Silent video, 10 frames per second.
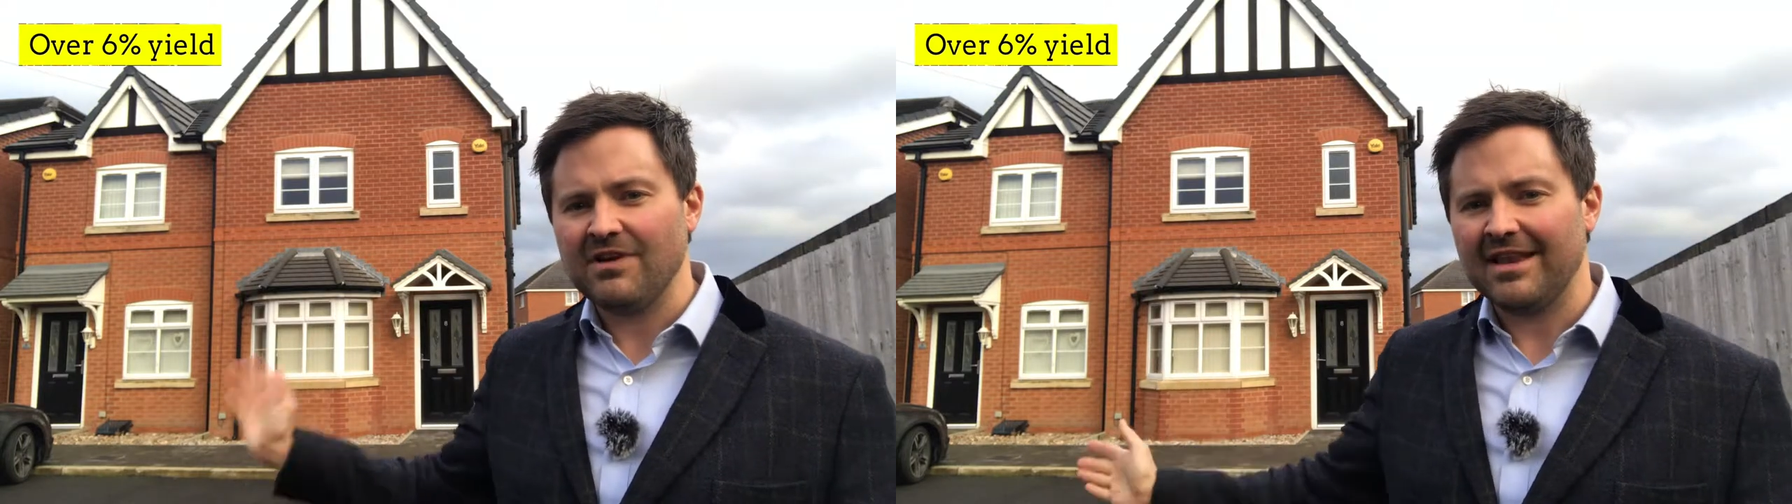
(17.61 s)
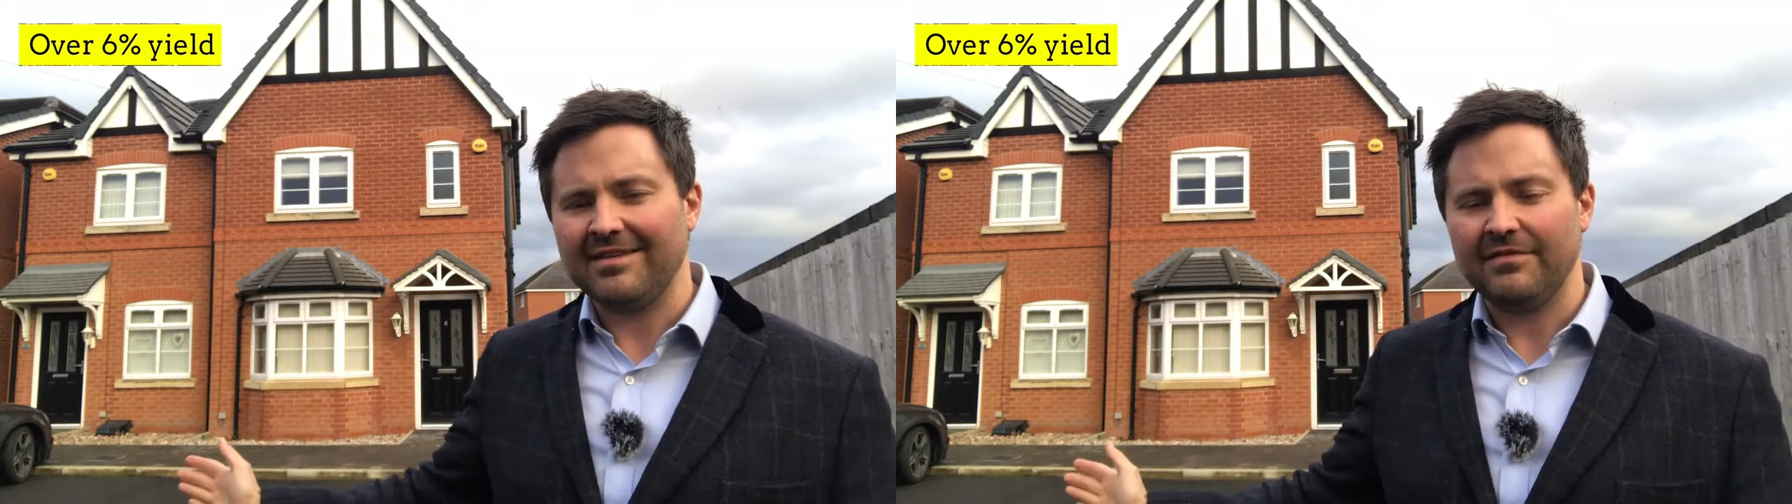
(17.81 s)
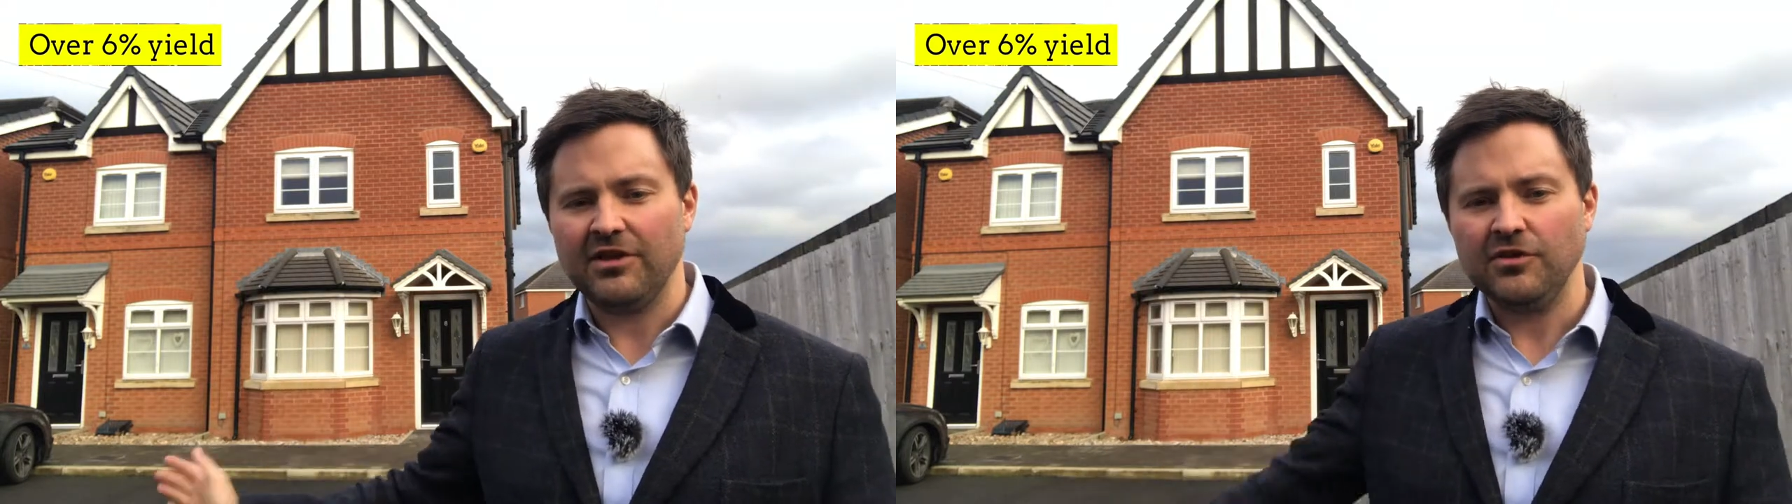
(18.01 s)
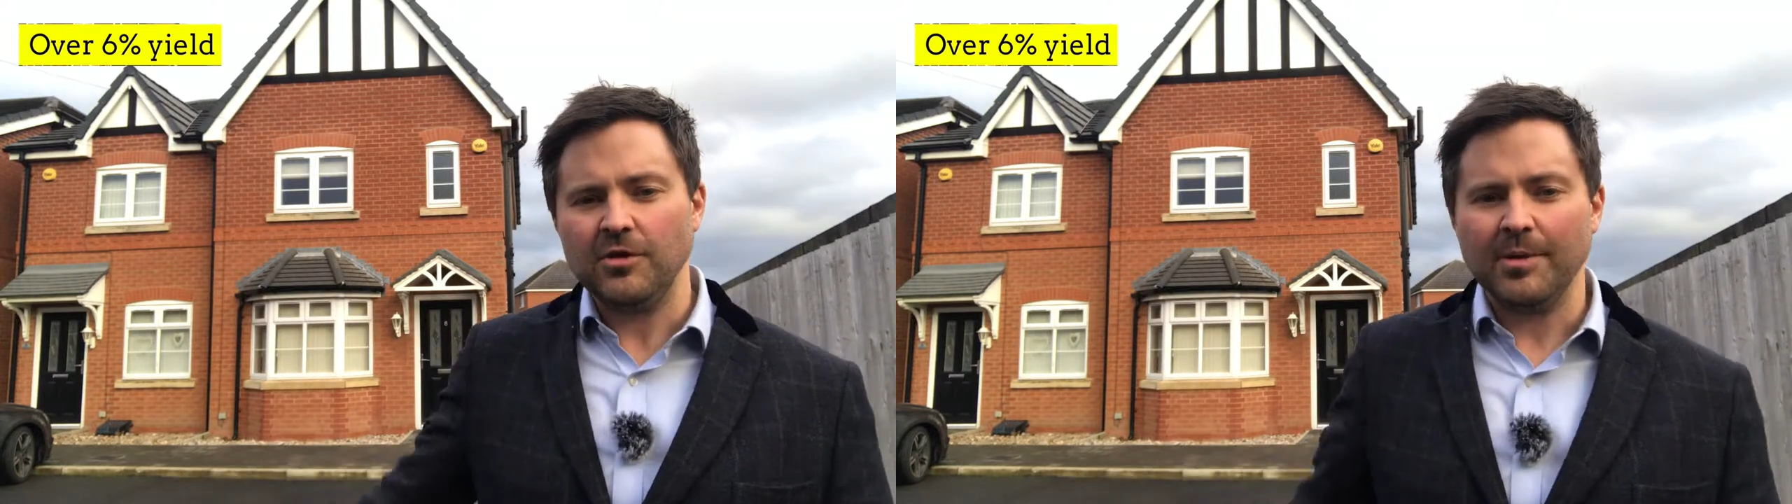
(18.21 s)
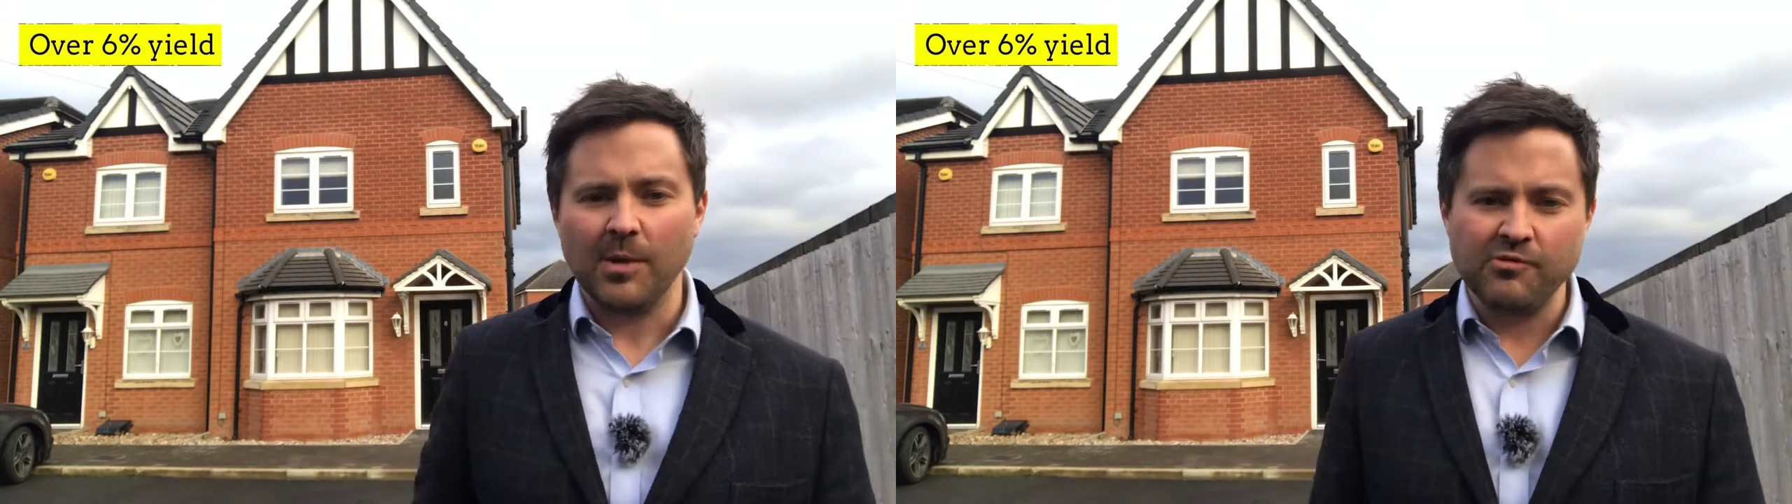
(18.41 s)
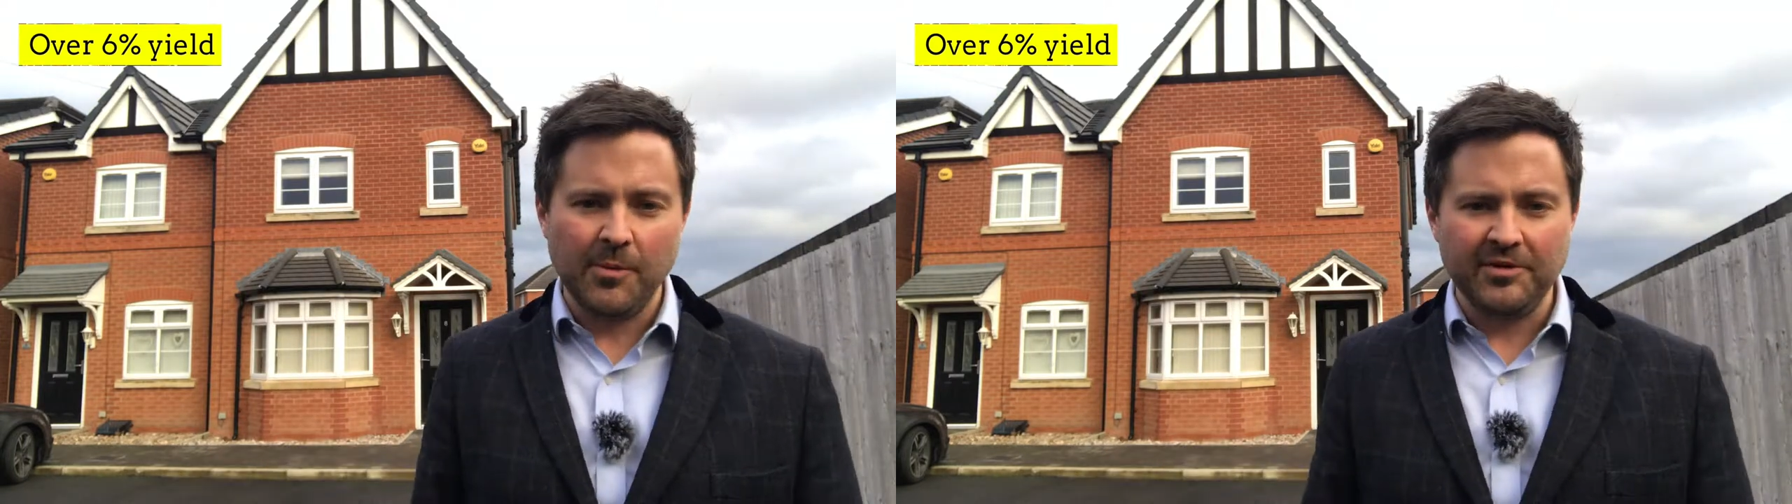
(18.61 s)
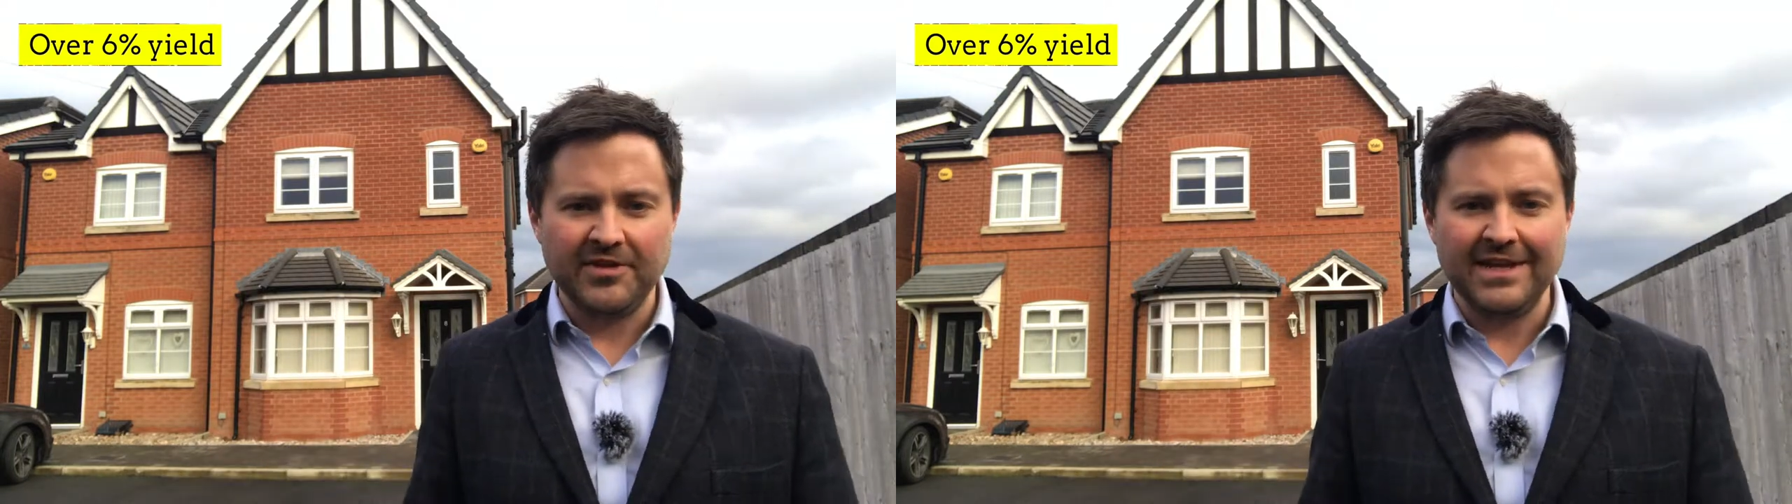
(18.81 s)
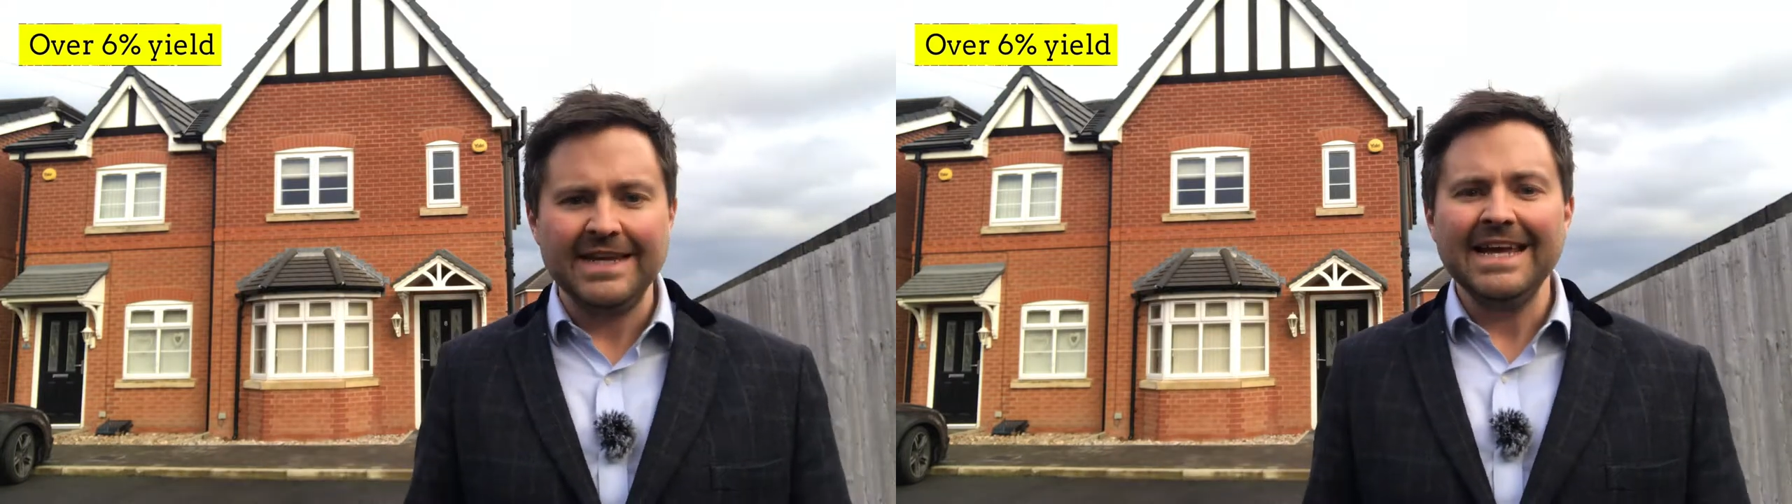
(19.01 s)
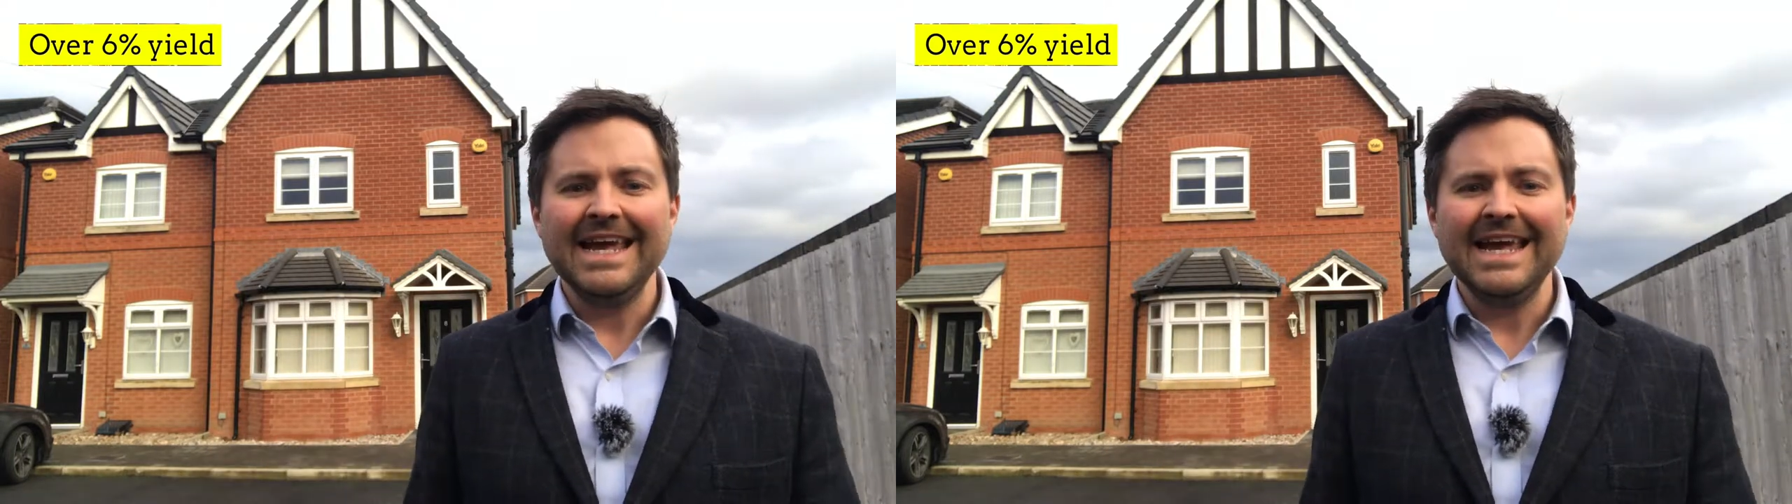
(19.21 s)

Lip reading: relatively new-build property.